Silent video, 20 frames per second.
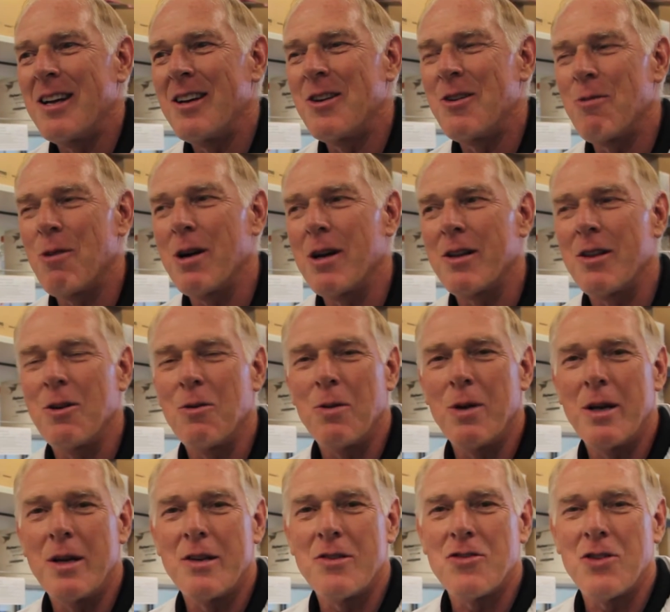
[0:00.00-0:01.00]
drug that
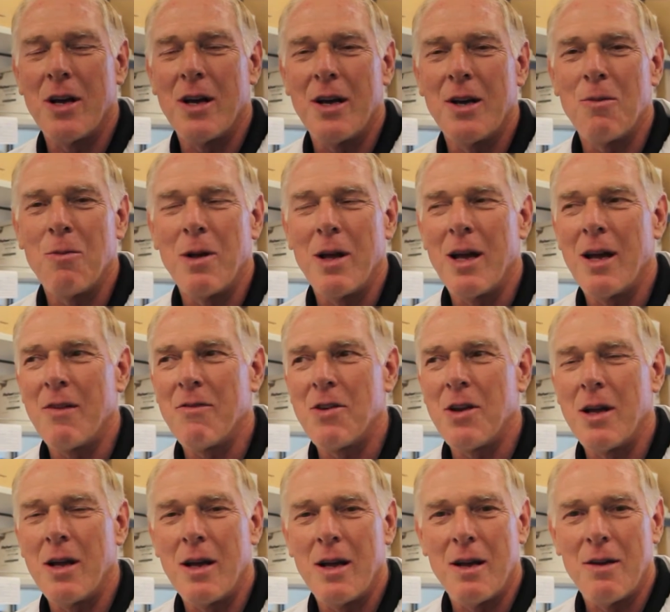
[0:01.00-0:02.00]
we design, we have
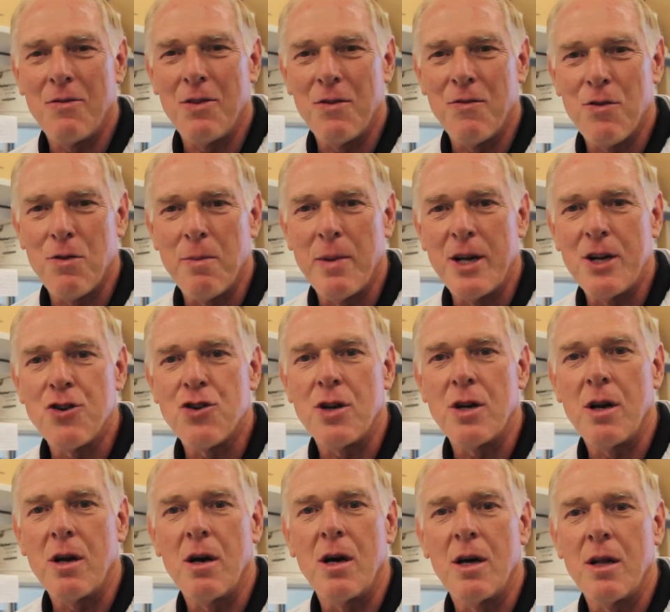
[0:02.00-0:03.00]
to have
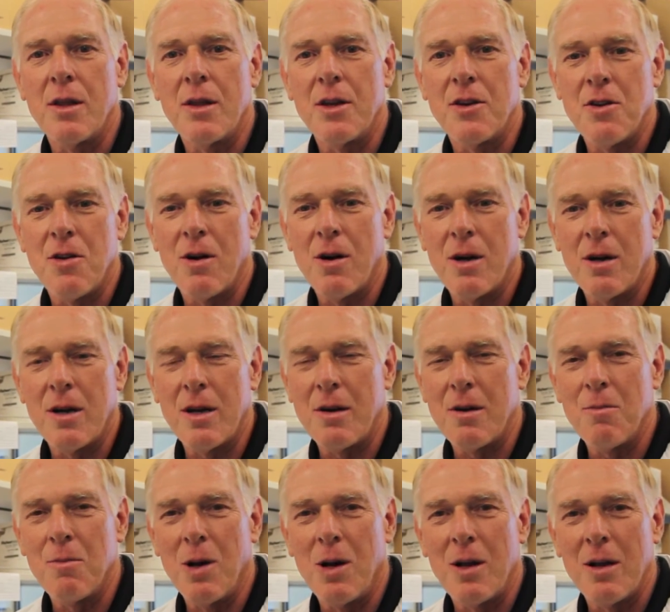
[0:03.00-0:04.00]
information on the
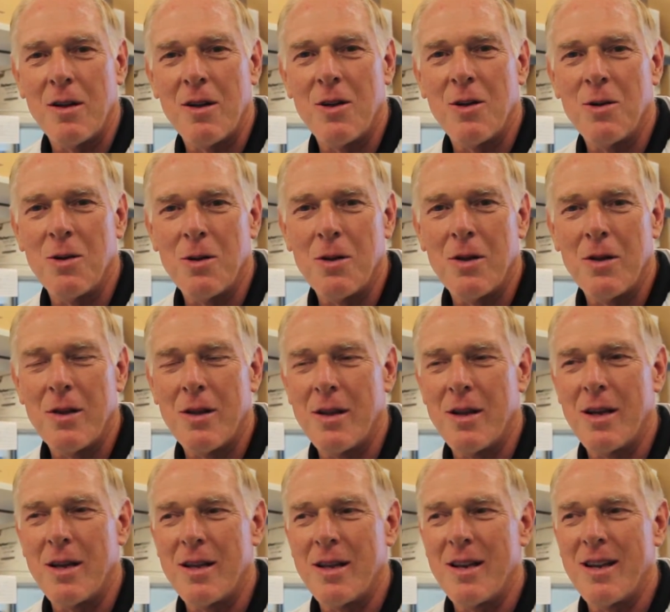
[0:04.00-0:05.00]
target molecule
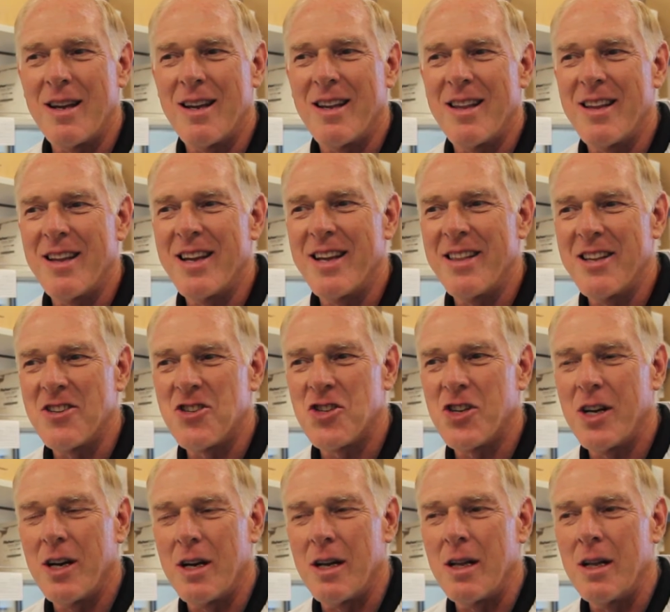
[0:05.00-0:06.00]
that in, in the
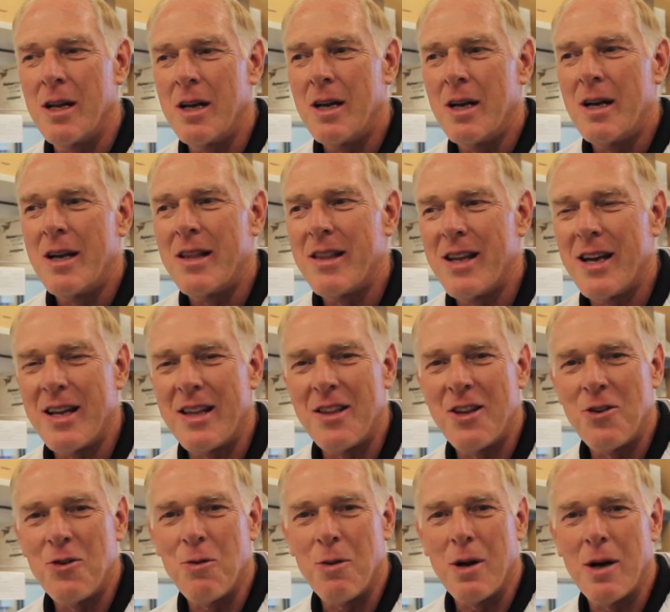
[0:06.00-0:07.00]
cell that
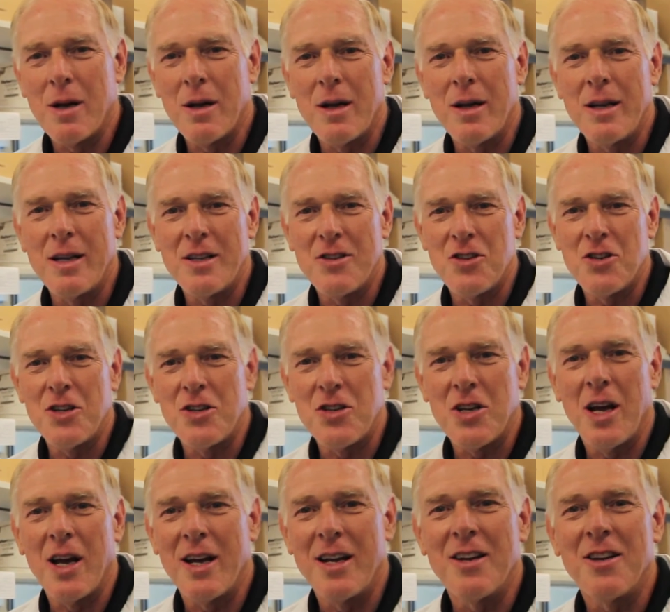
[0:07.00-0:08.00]
the drug is
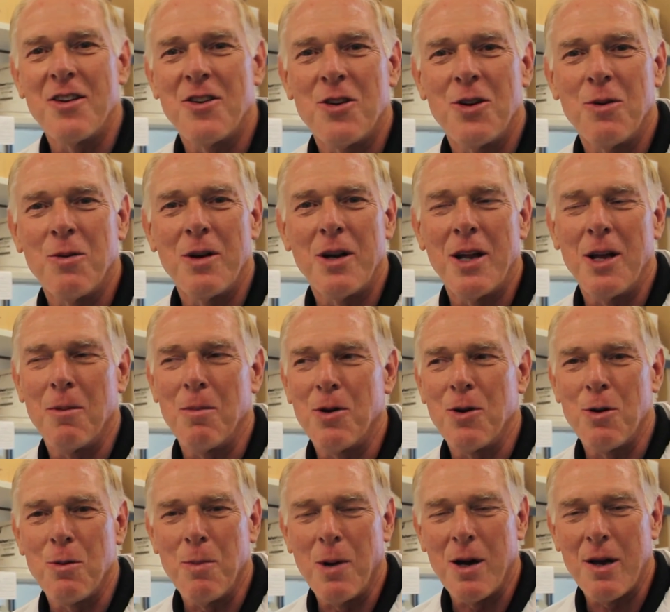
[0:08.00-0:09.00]
designed to
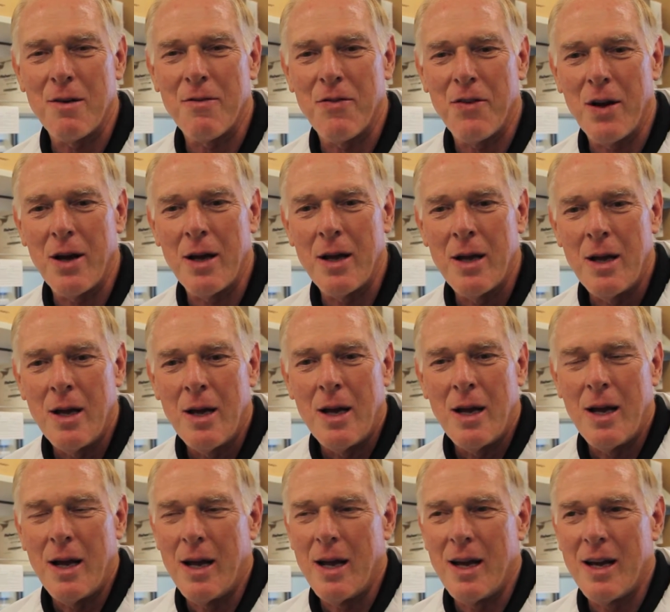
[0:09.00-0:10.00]
inhibit or modify.
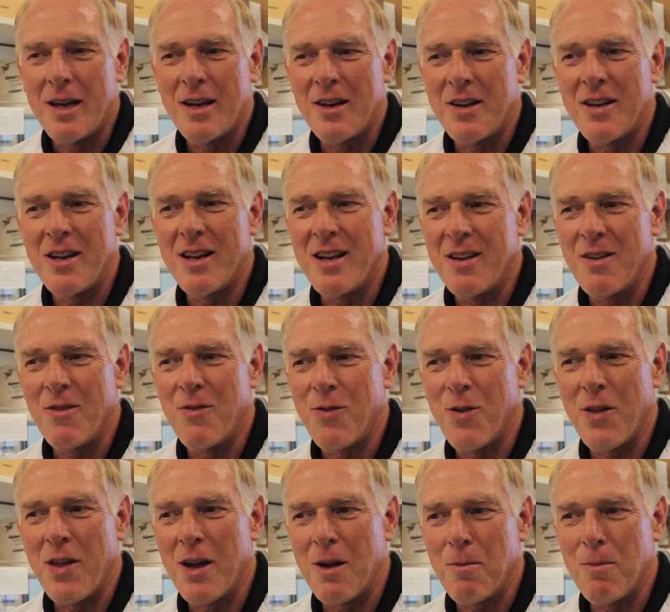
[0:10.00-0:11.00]
And
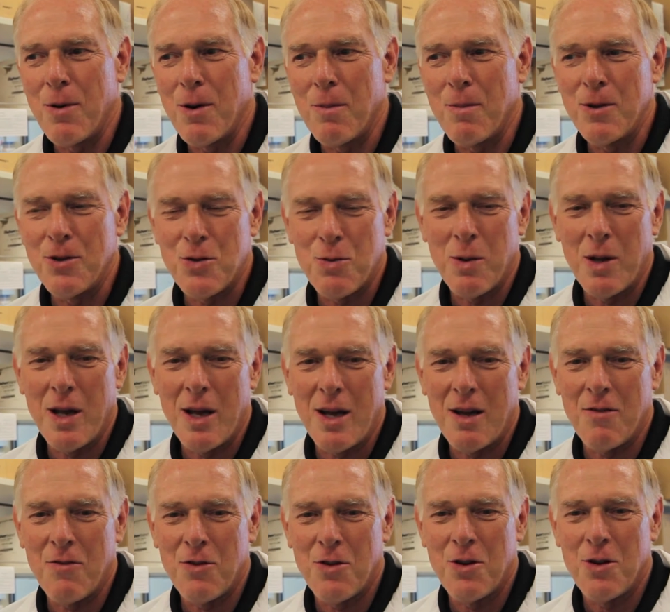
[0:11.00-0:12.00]
for that purpose, we
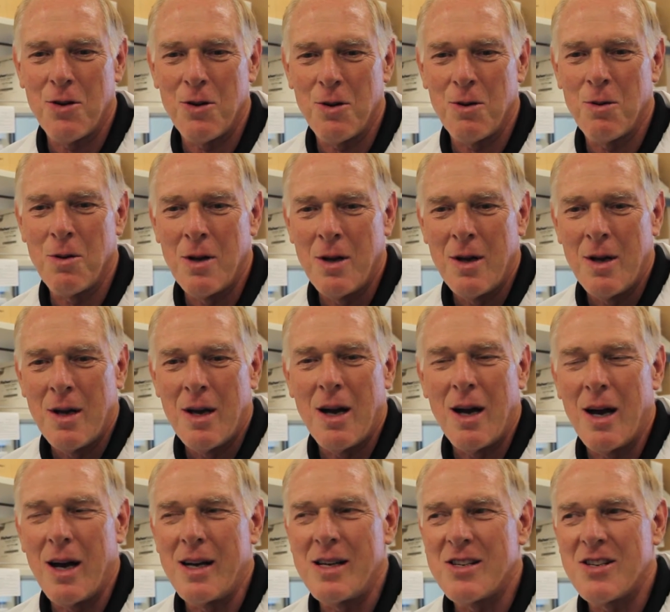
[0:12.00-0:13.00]
have to
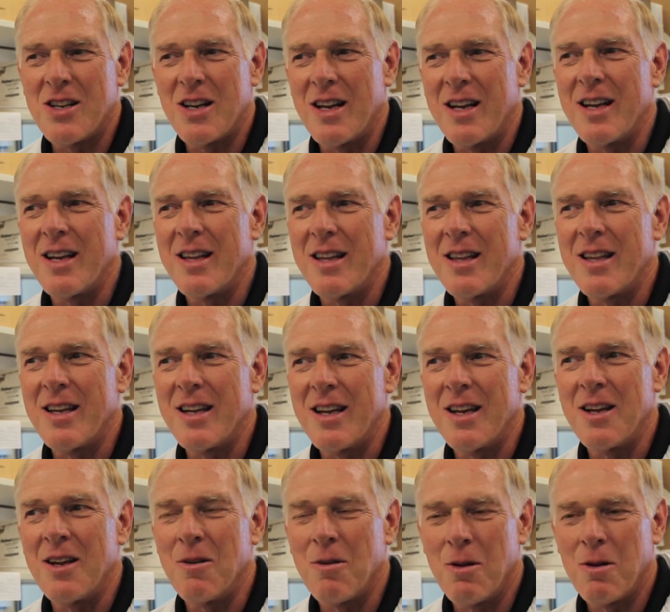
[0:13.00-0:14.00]
isolate
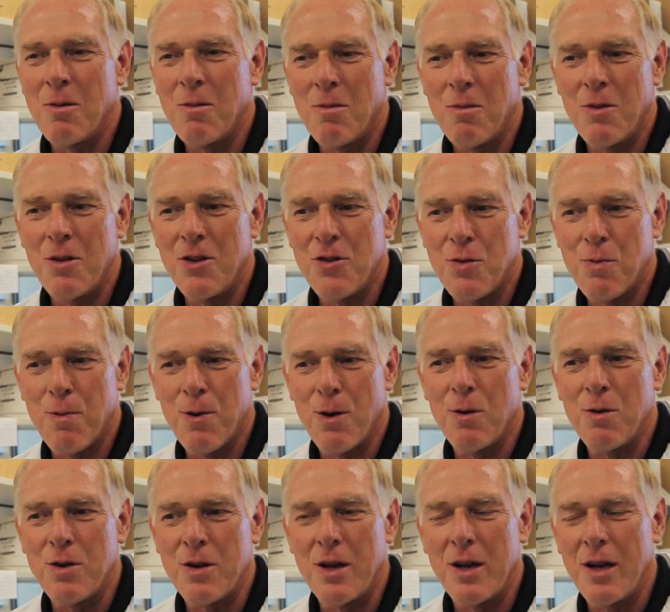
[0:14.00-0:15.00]
the, this
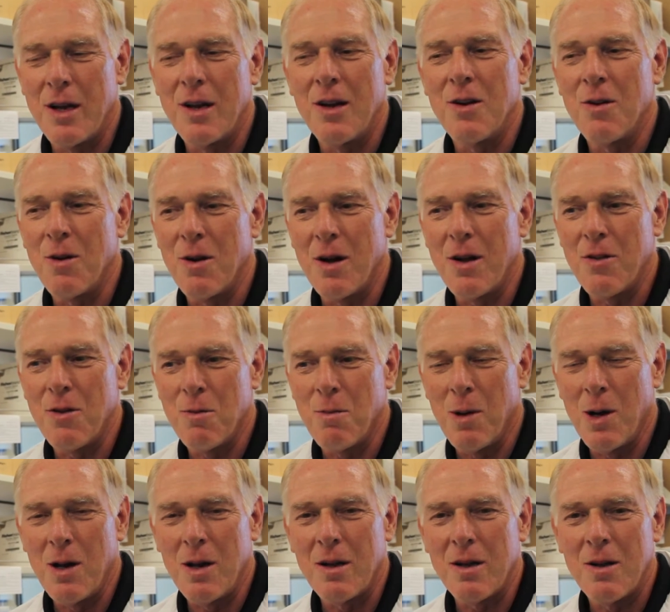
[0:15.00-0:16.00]
protein or other
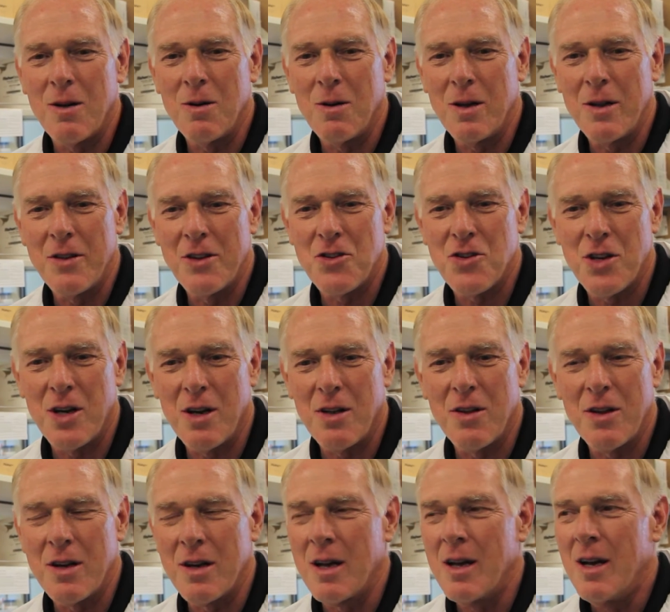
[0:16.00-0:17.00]
molecule in the cell
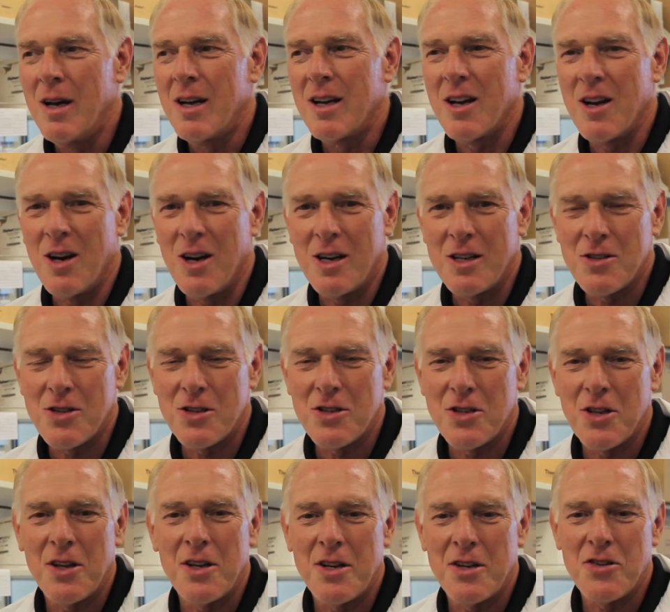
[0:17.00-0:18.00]
that
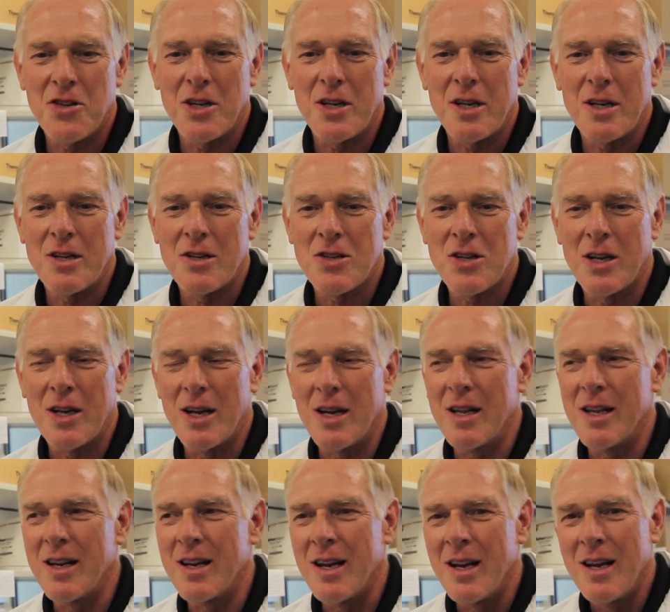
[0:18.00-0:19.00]
causes the disease
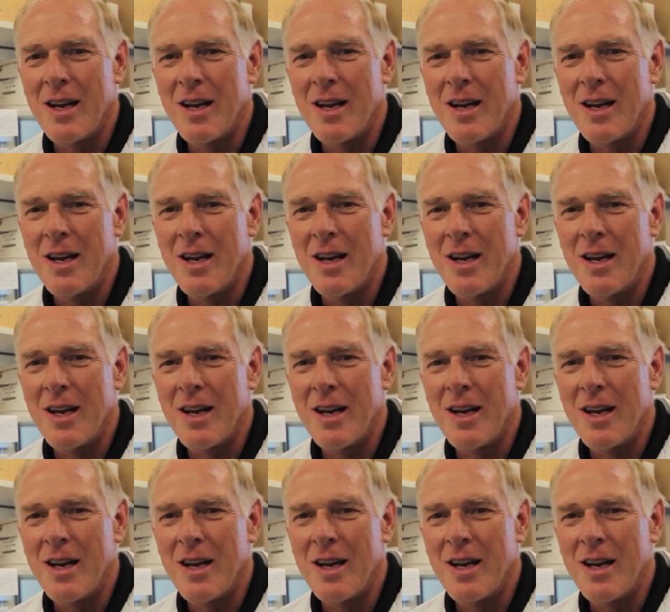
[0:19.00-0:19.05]
and